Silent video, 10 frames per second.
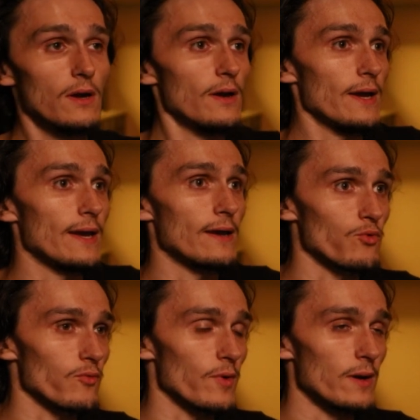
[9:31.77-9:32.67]
And
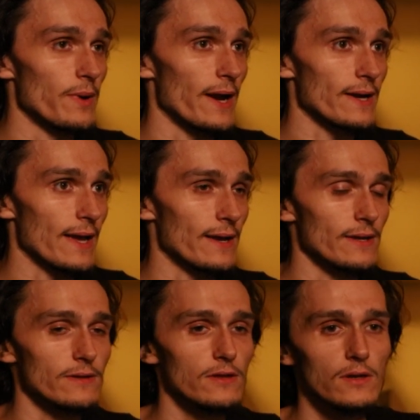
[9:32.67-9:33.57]
we're right back at
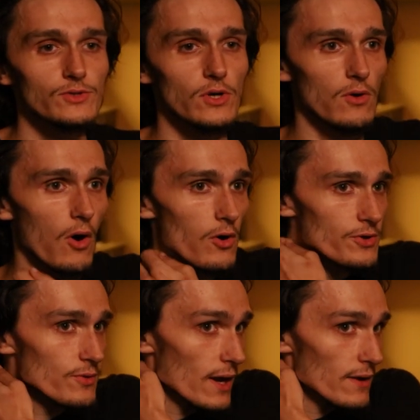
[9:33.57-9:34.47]
it. So all
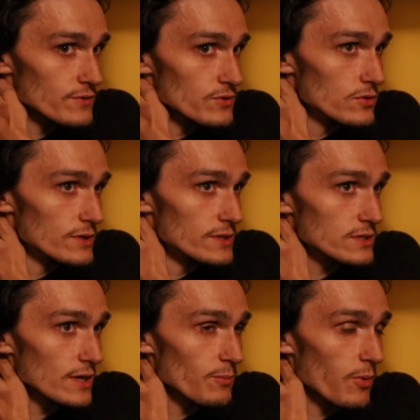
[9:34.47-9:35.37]
you have to do is
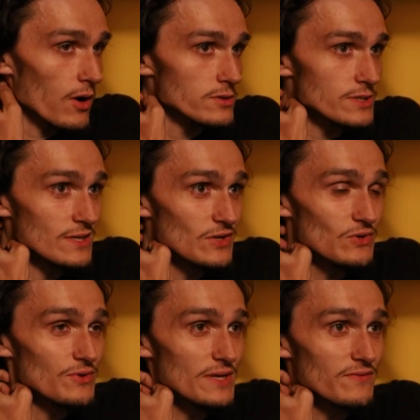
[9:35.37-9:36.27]
click pause, and you
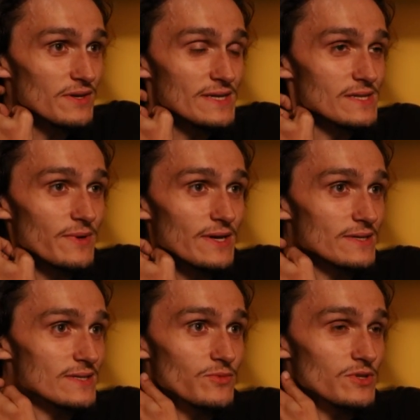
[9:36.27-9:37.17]
don't even need to make a
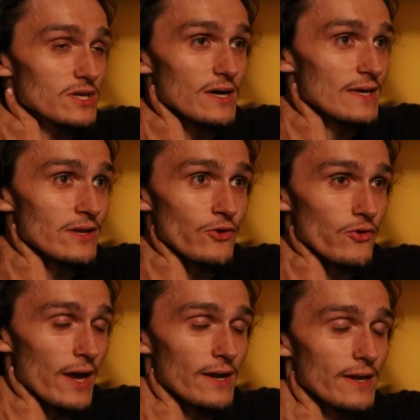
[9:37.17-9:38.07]
seamless cut in
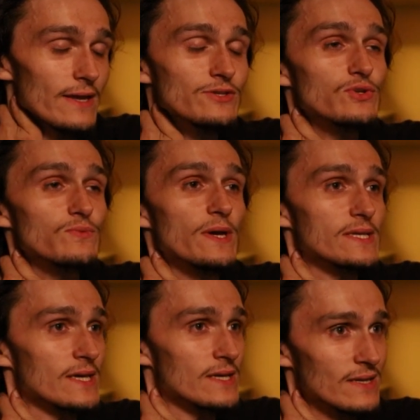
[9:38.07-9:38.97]
your edit. It just makes
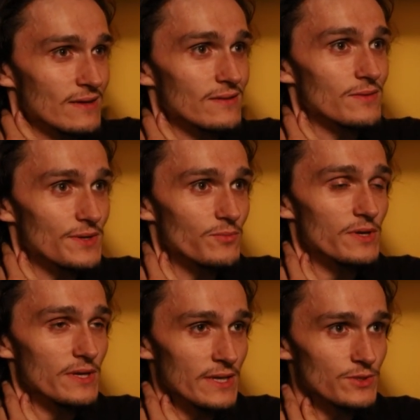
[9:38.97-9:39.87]
editing a little
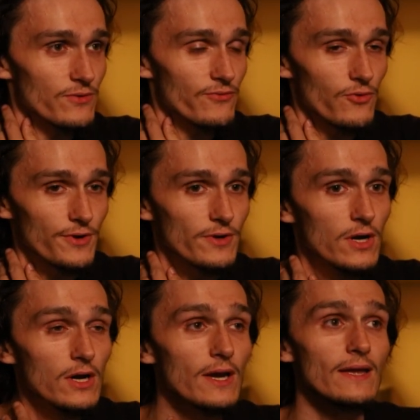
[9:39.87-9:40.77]
bit easier for you.
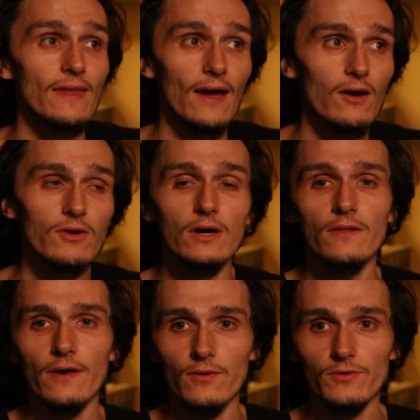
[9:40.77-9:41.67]
And now
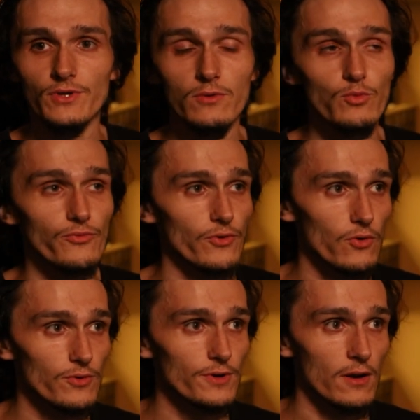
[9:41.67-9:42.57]
that we're done with
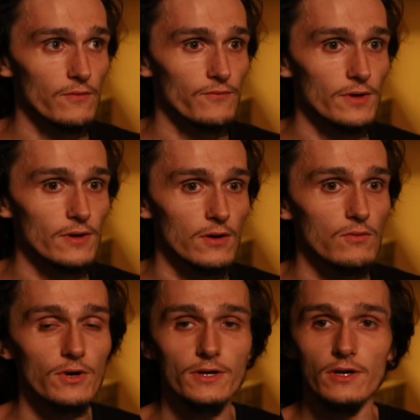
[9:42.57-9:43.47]
recording our video,
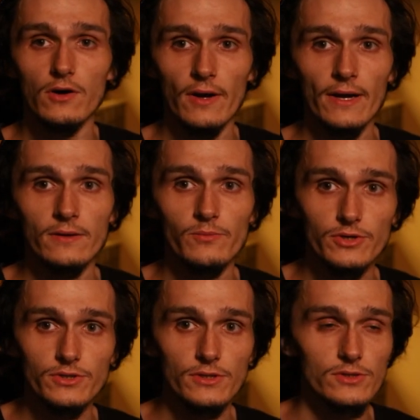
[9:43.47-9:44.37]
we're going to go ahead and
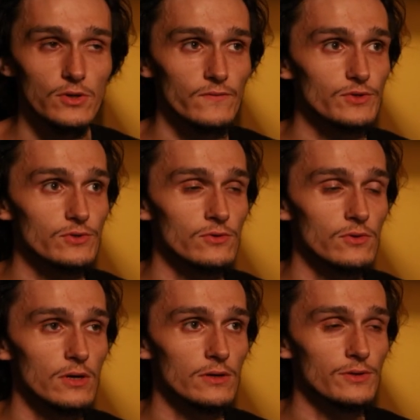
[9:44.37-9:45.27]
push this over
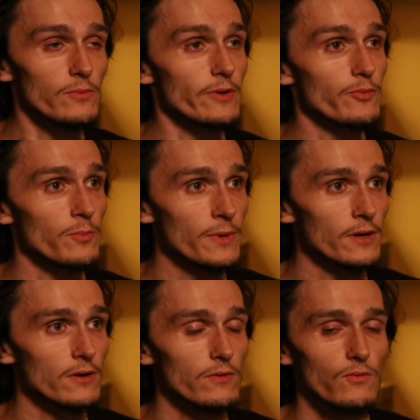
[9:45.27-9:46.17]
to Adobe
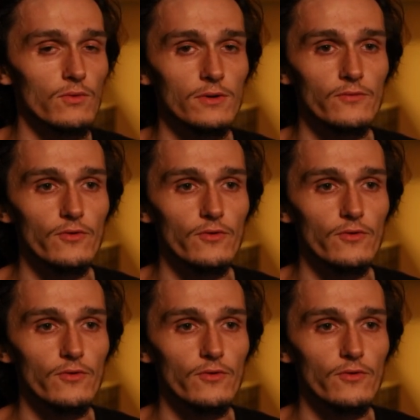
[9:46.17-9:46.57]
Premiere, one of